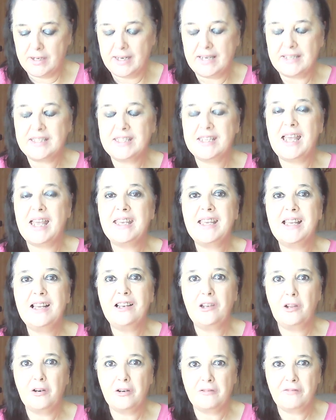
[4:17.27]
It's taking a
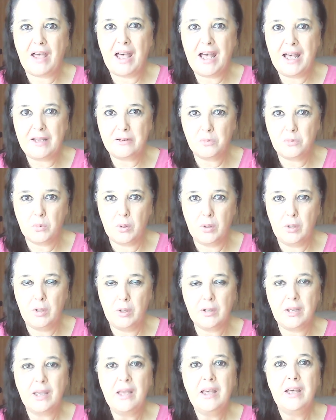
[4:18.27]
lot of hard
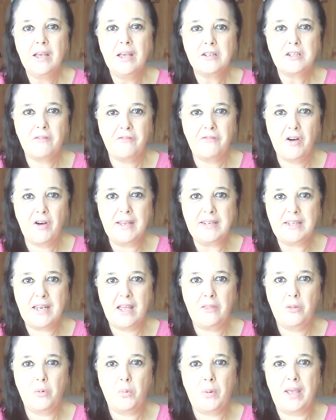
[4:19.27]
work to find
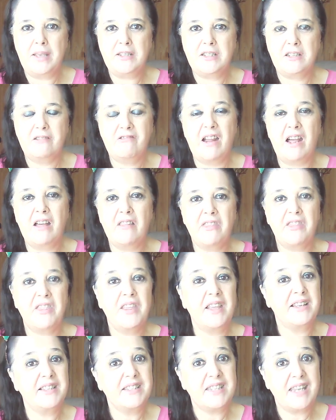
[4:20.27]
other ways around
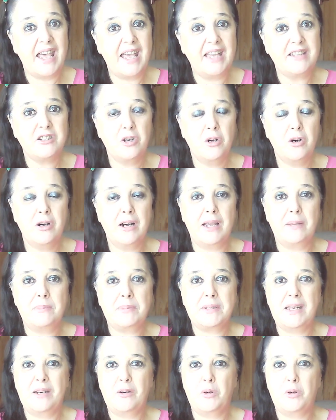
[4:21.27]
things at
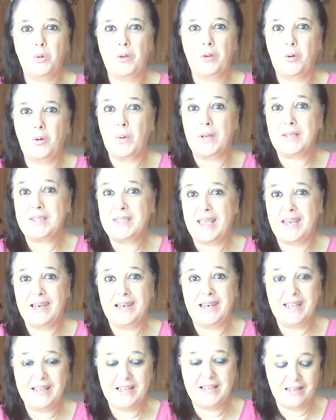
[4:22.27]
times, and I'll always say
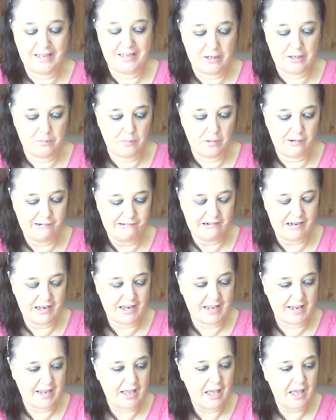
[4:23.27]
legally and
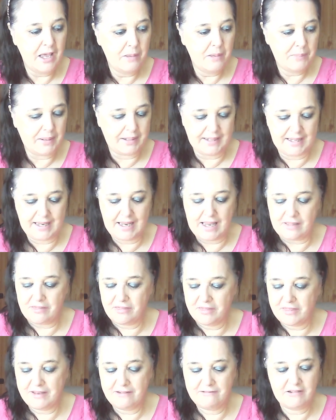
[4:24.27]
morally. But again,
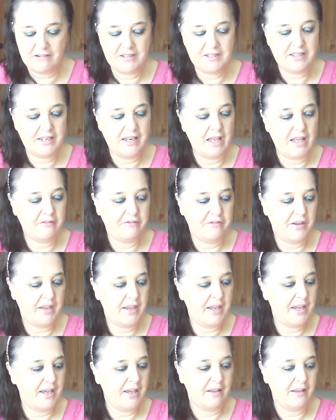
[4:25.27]
there is love
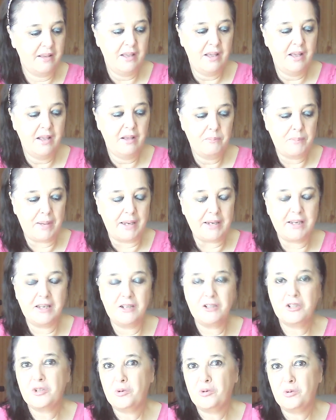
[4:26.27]
here, making
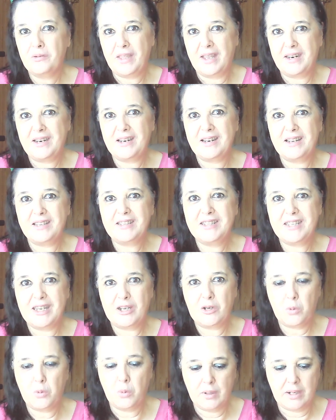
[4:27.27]
sure that it is
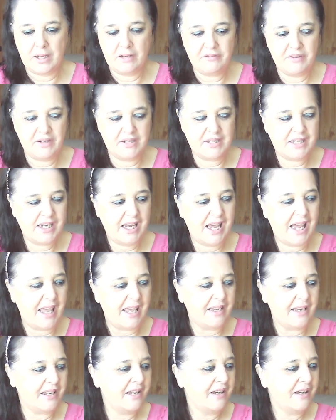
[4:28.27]
equal give and
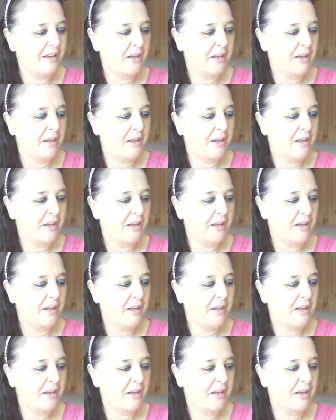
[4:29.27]
take.